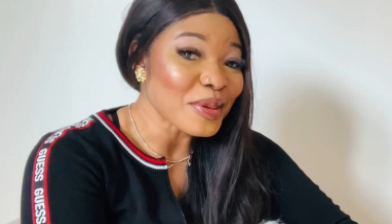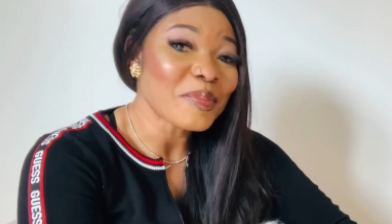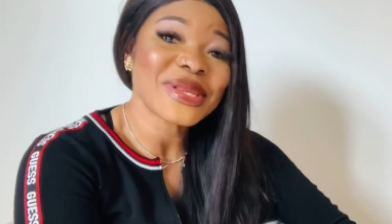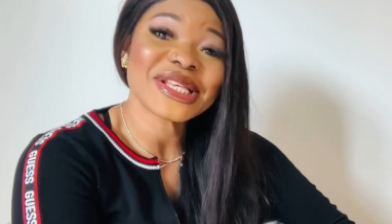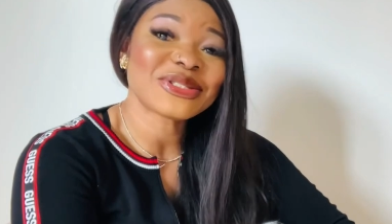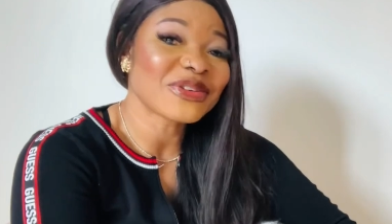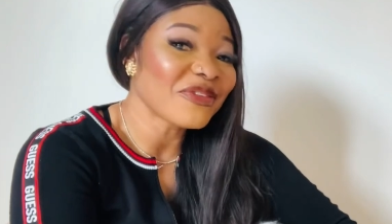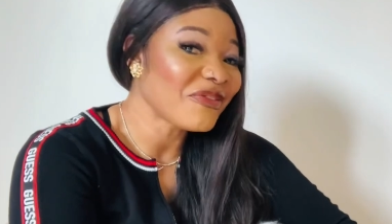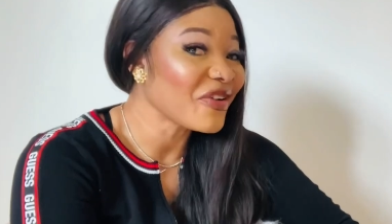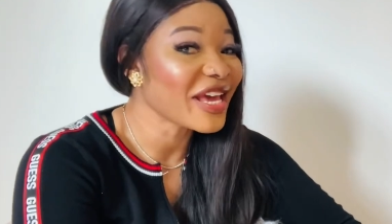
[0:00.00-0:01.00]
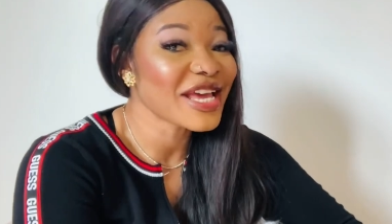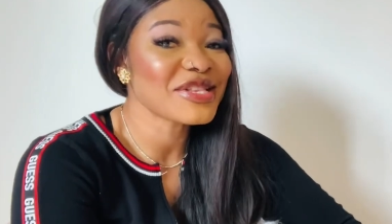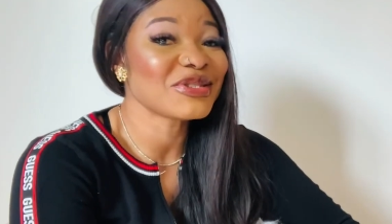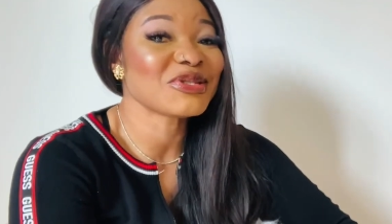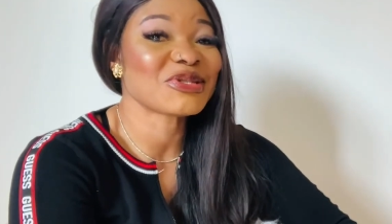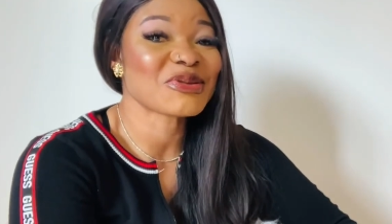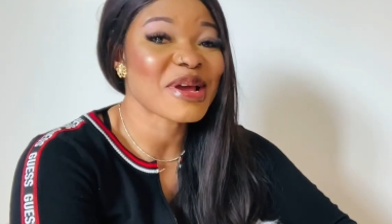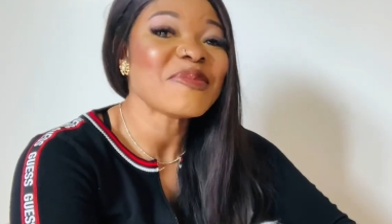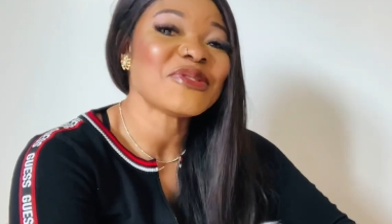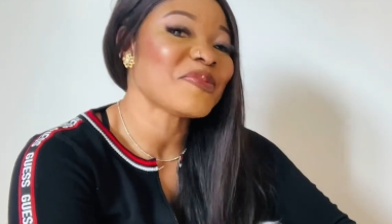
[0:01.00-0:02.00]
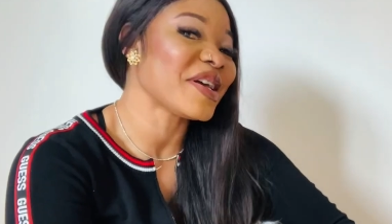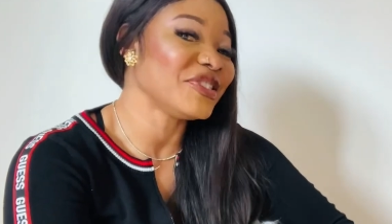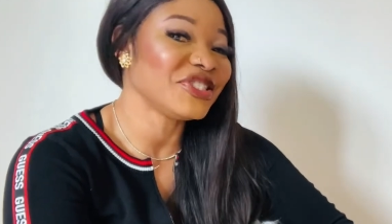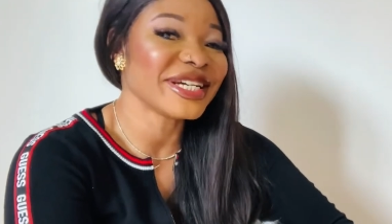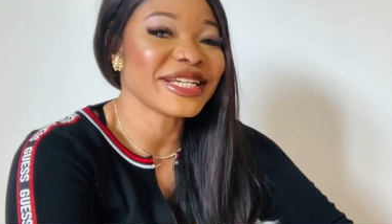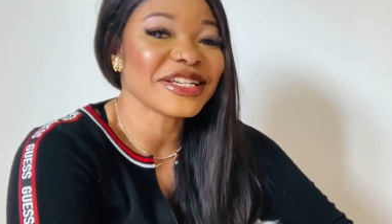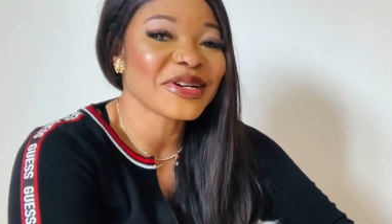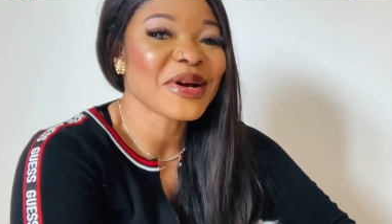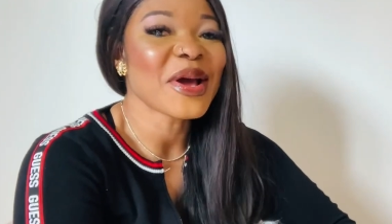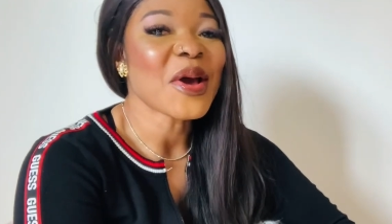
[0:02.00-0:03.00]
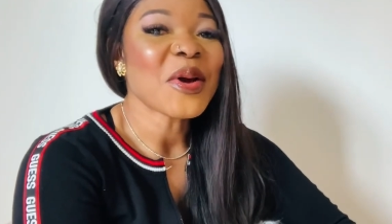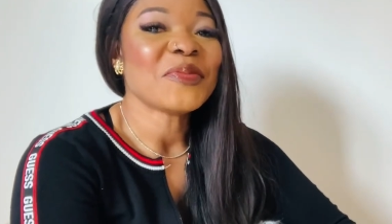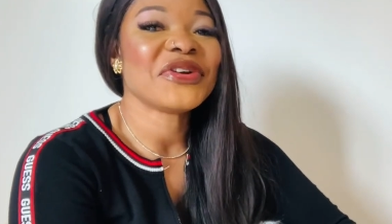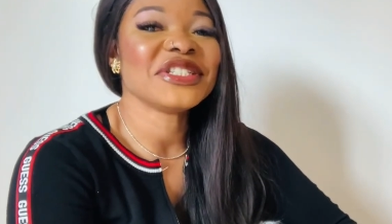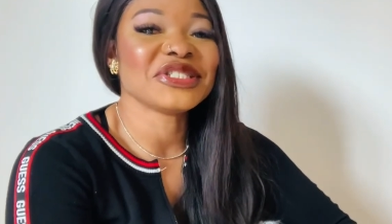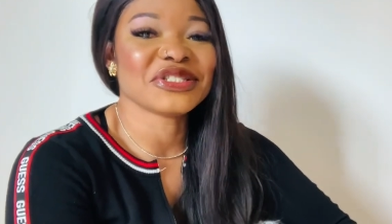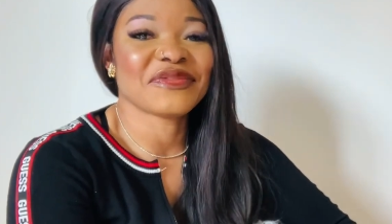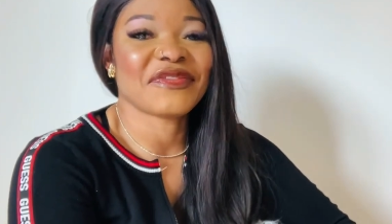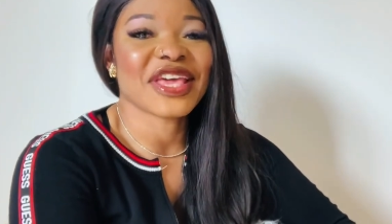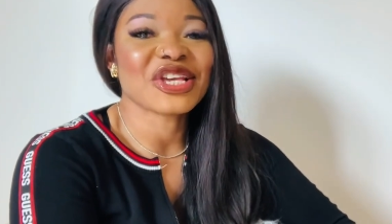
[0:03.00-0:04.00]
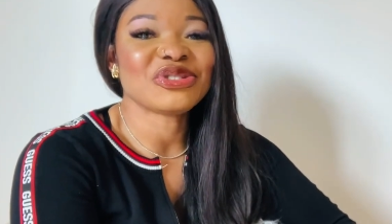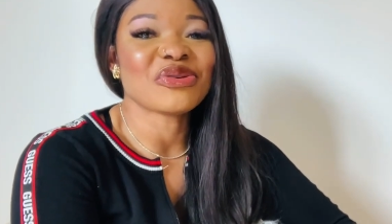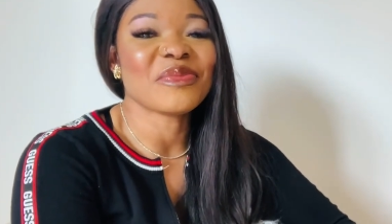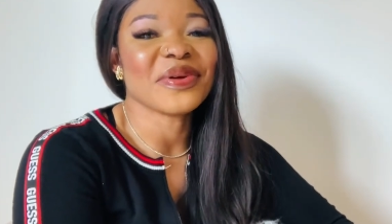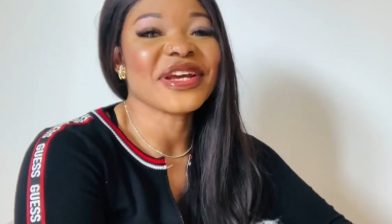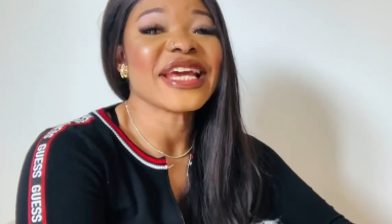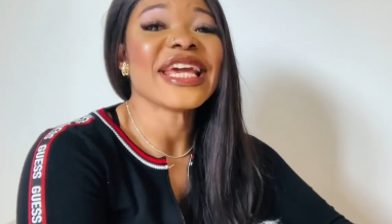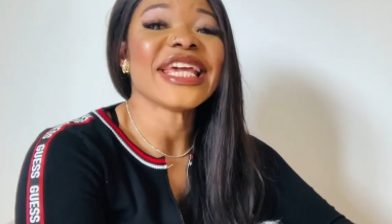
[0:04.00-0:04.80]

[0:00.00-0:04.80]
please don't forget to subscribe to my channel, press the notification bell.